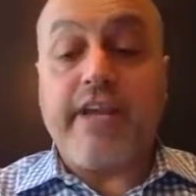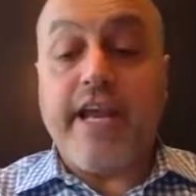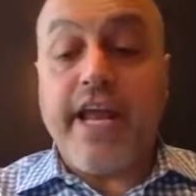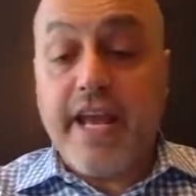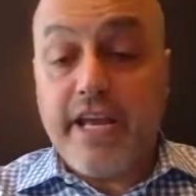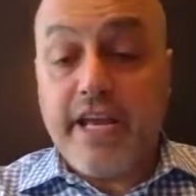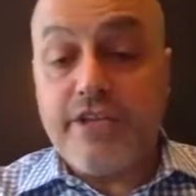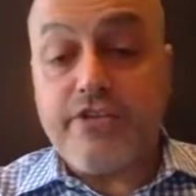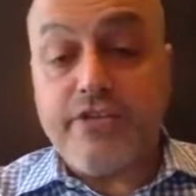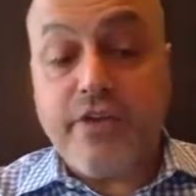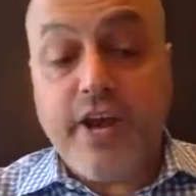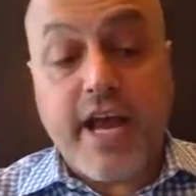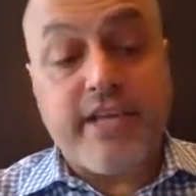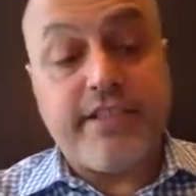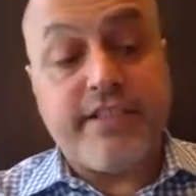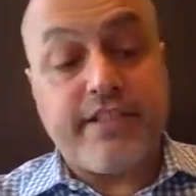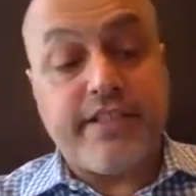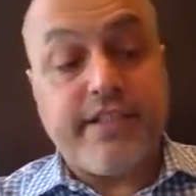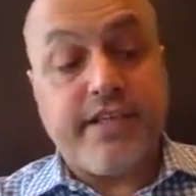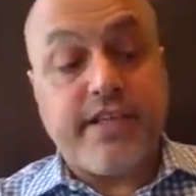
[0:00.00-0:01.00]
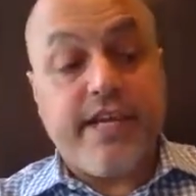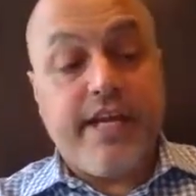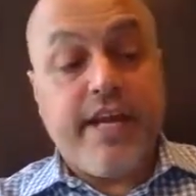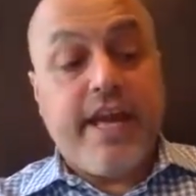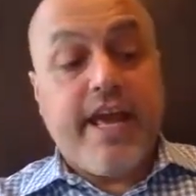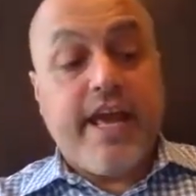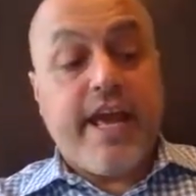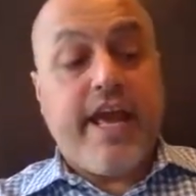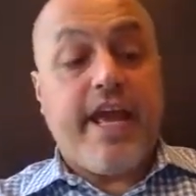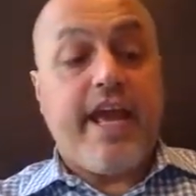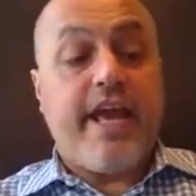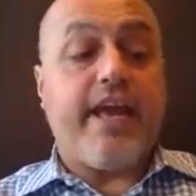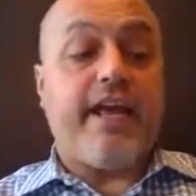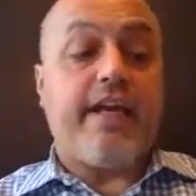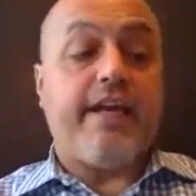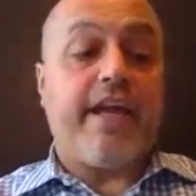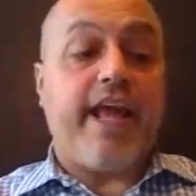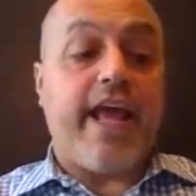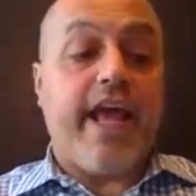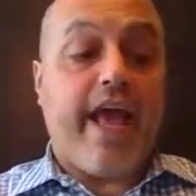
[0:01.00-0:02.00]
have an interest
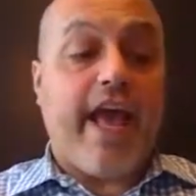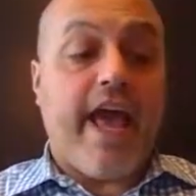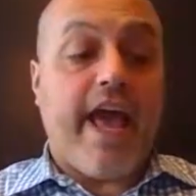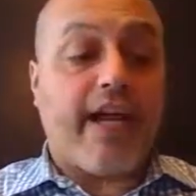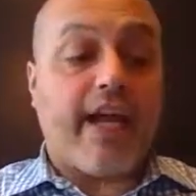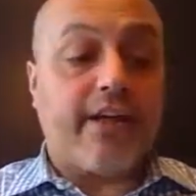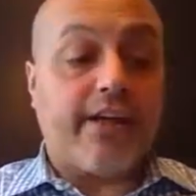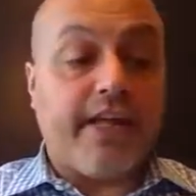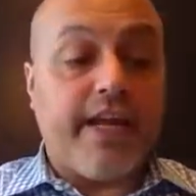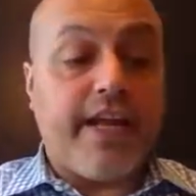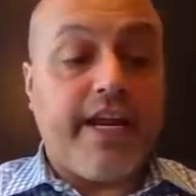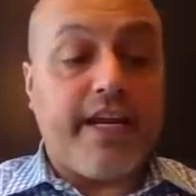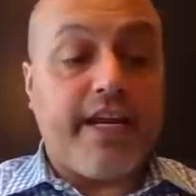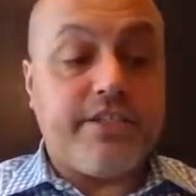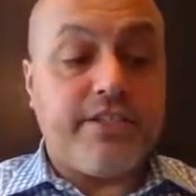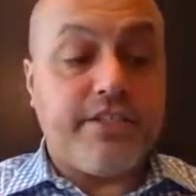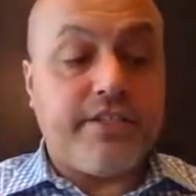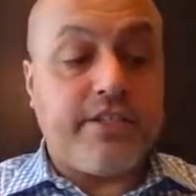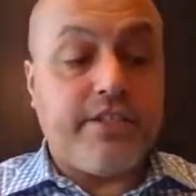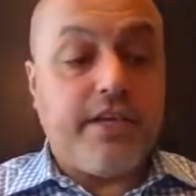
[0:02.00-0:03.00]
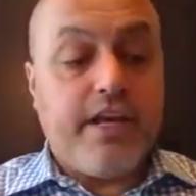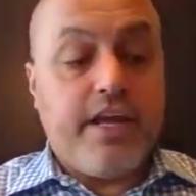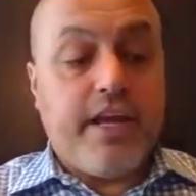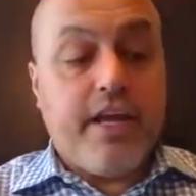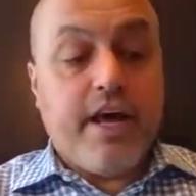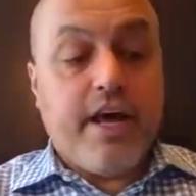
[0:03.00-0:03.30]
in analytics,